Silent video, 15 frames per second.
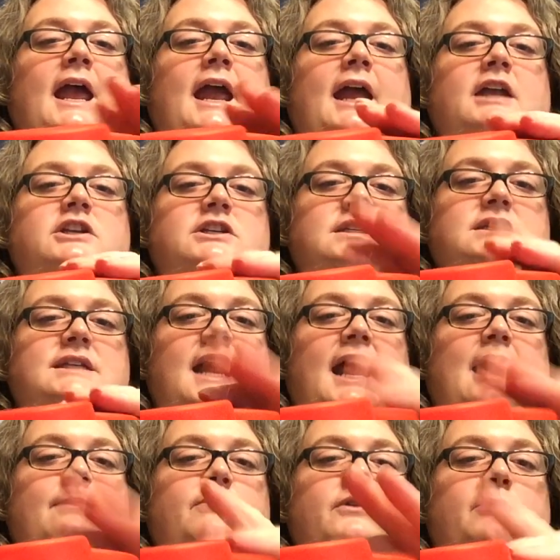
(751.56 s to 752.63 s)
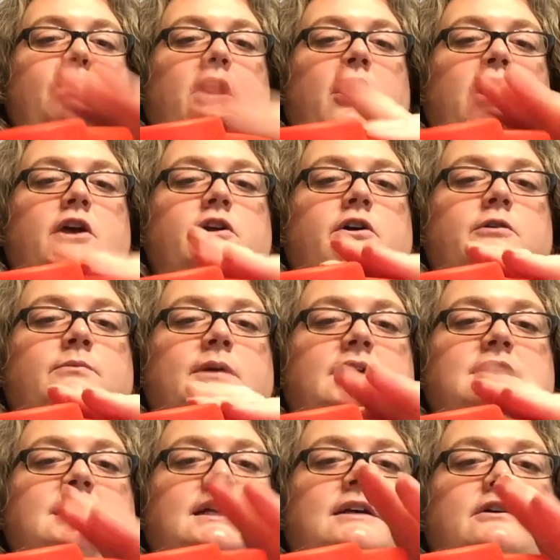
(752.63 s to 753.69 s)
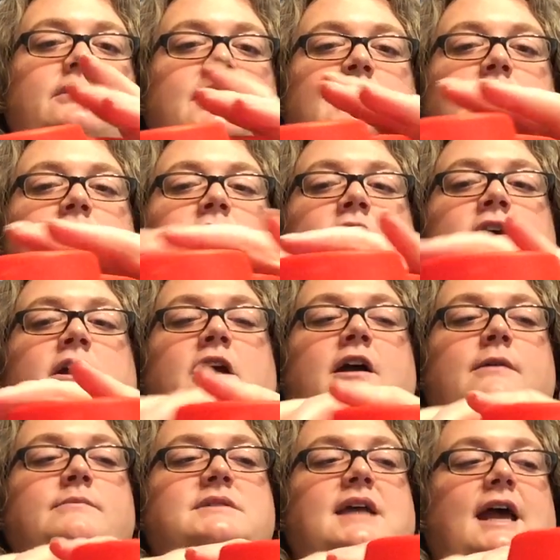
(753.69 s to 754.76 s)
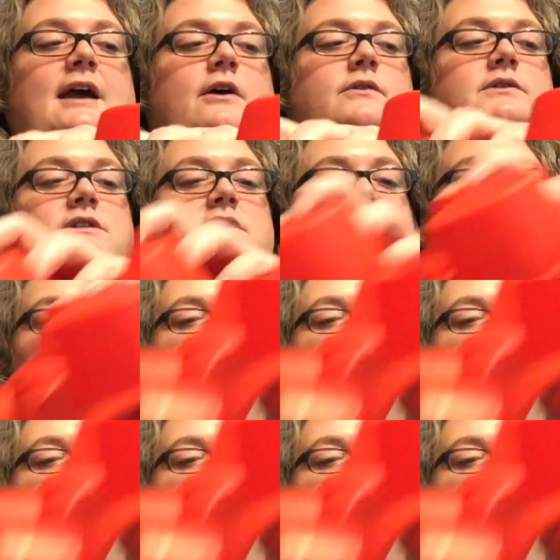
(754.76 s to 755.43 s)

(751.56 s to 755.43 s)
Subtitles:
and just tap the bottom until it comes out.